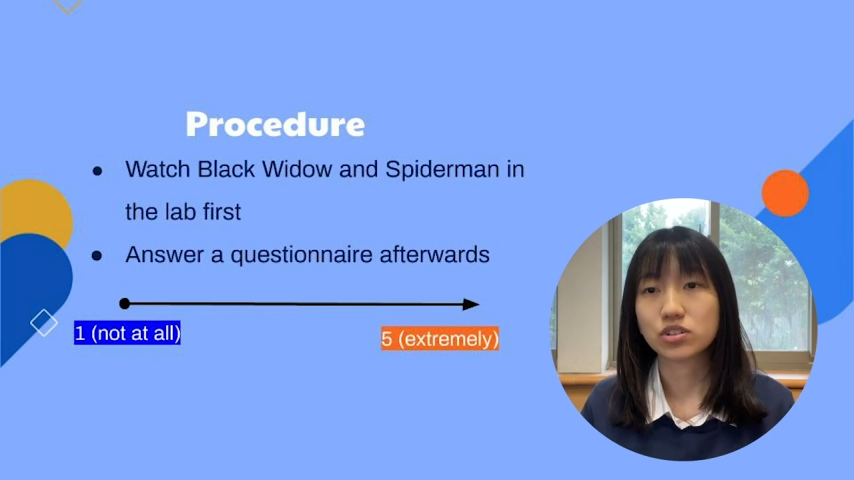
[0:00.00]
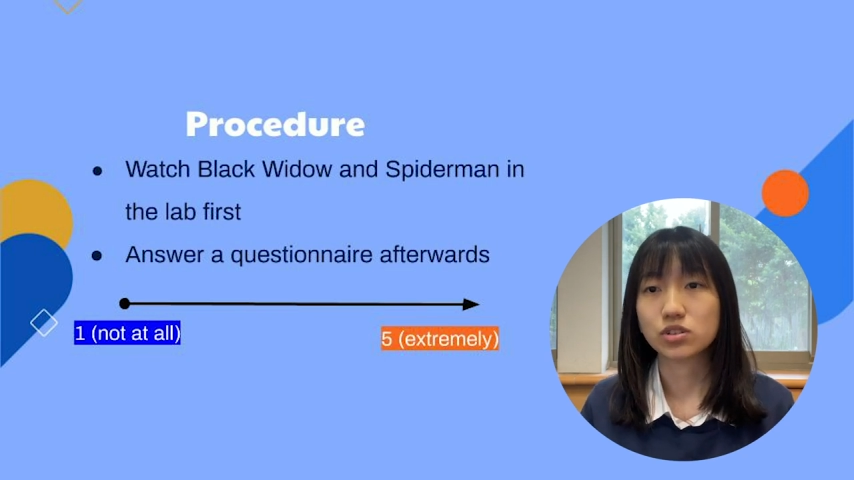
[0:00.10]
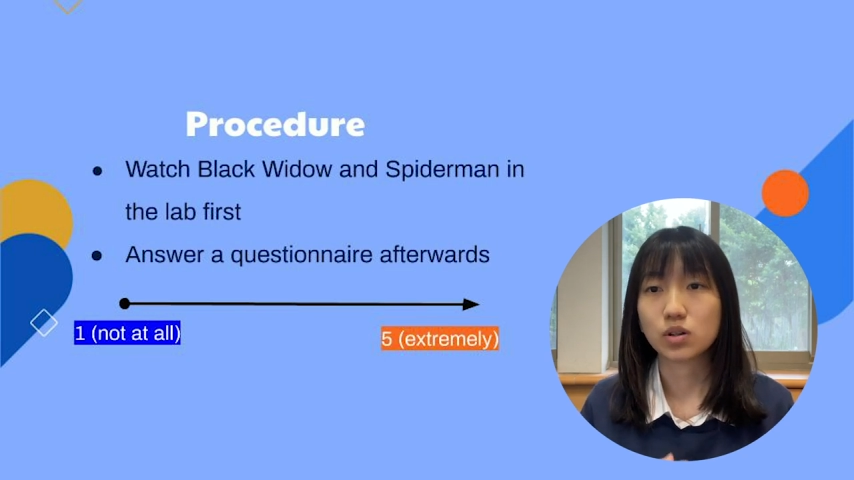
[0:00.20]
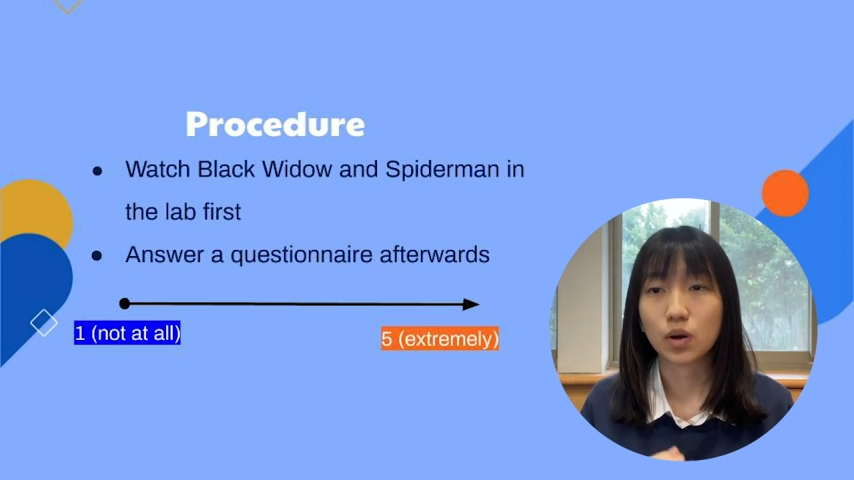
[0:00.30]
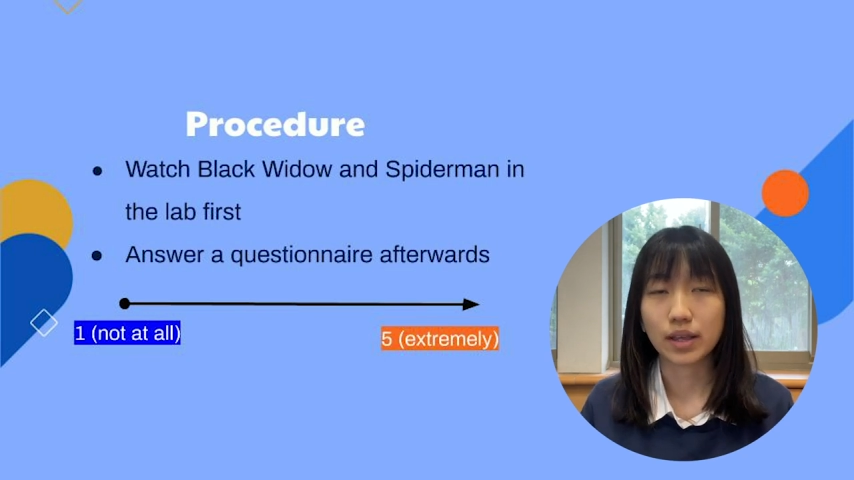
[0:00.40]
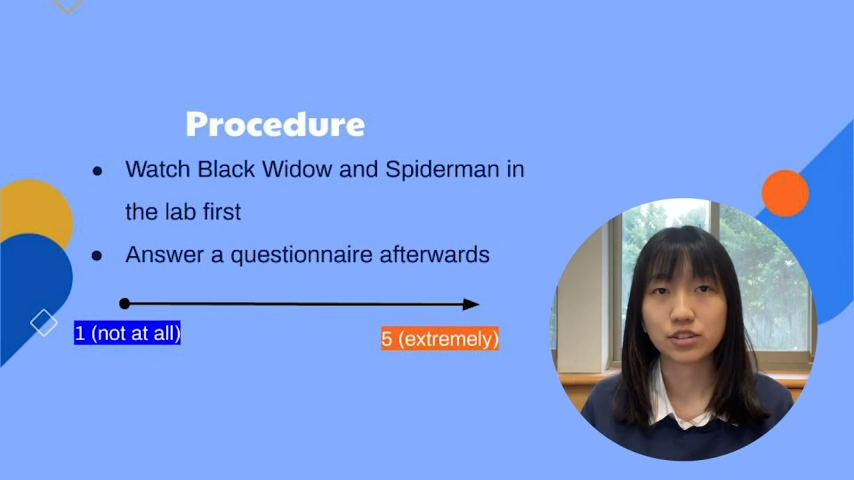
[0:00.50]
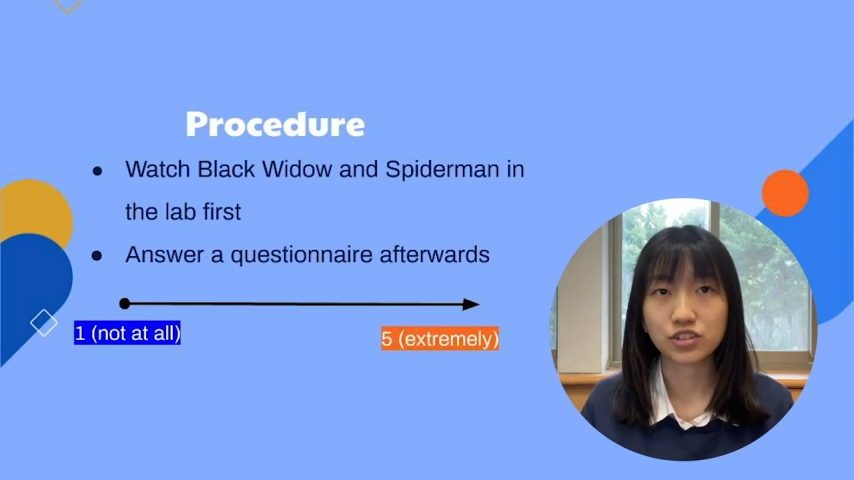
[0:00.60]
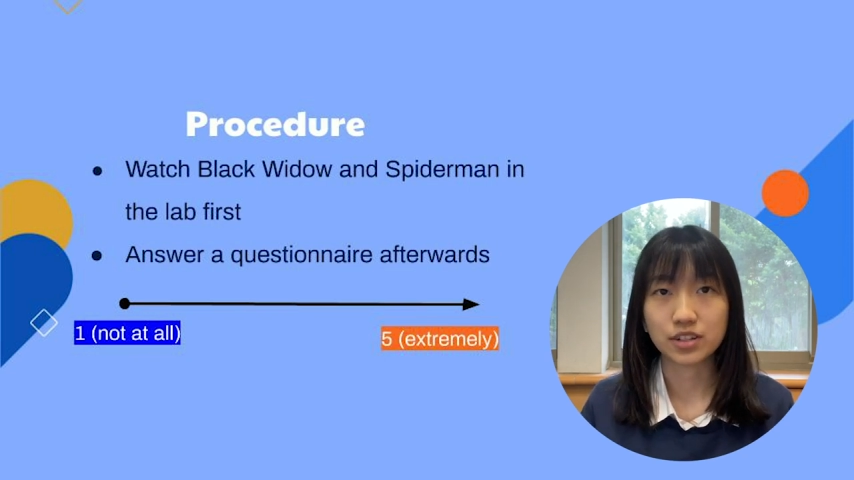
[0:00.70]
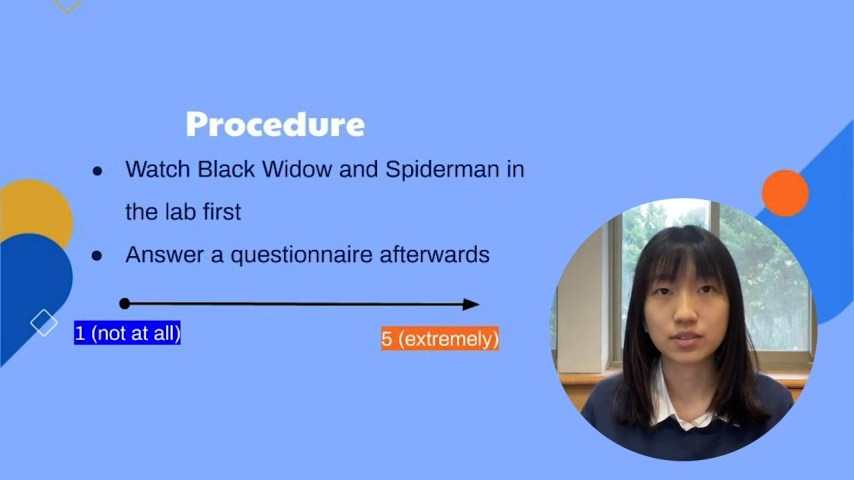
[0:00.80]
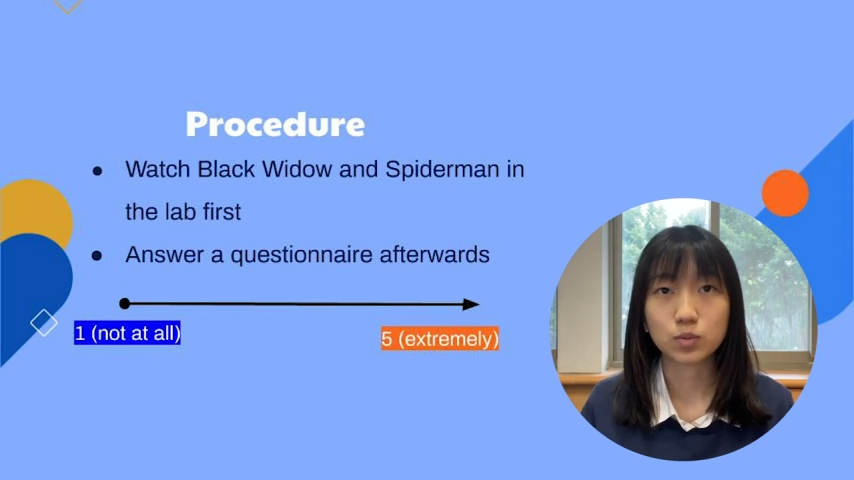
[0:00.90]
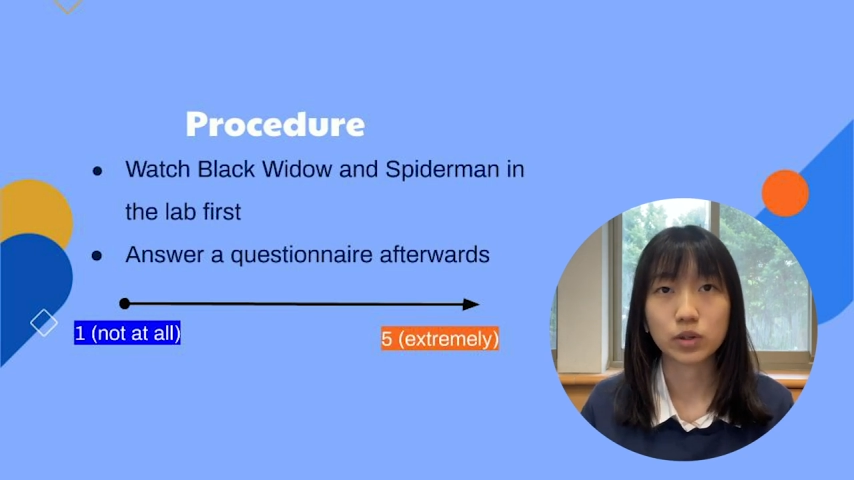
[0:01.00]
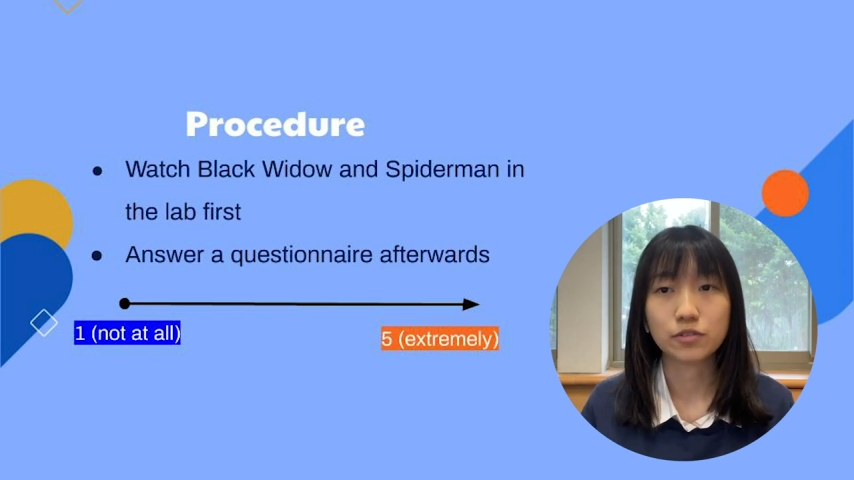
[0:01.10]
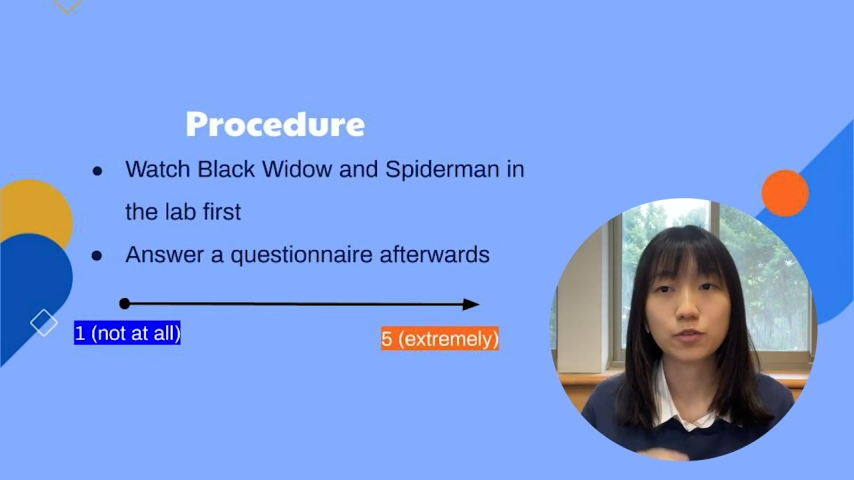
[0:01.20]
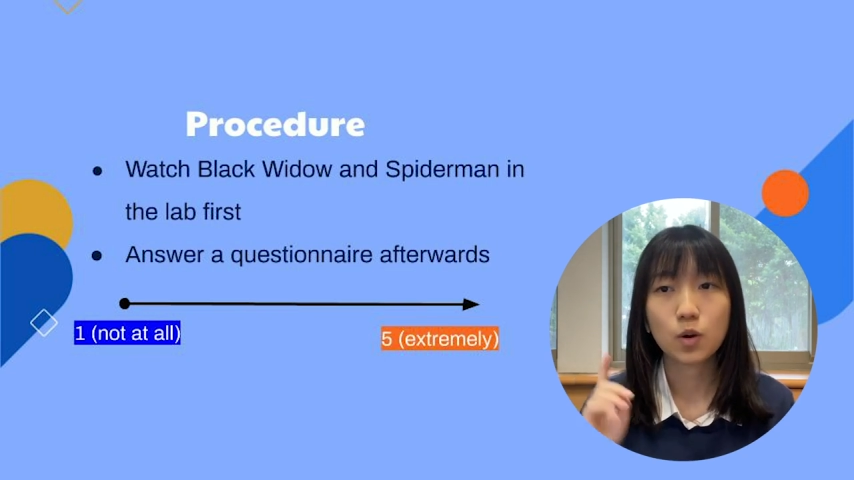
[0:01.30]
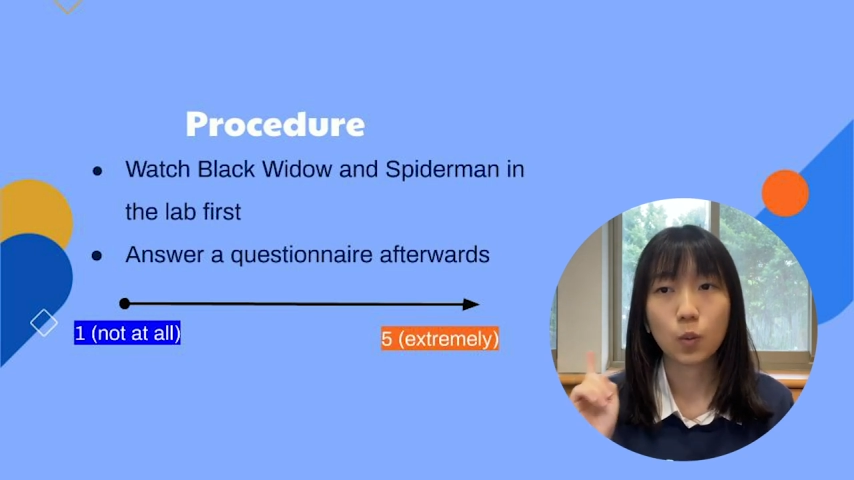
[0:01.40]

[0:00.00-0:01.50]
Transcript: to questions with